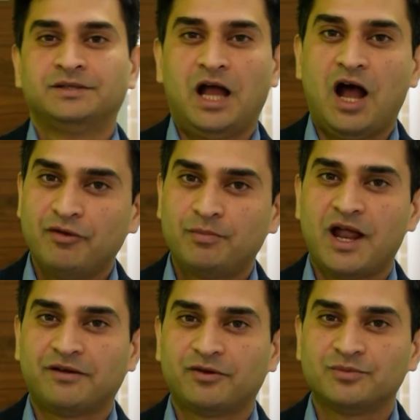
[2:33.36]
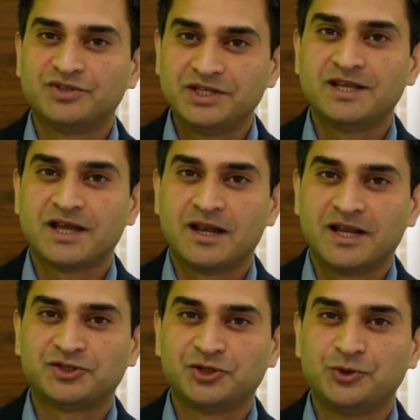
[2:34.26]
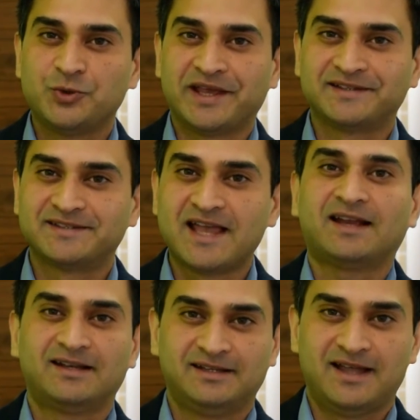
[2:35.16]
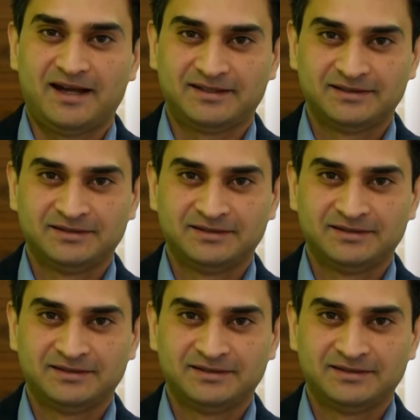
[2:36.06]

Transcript: Our platform Zinia lets you do exactly that.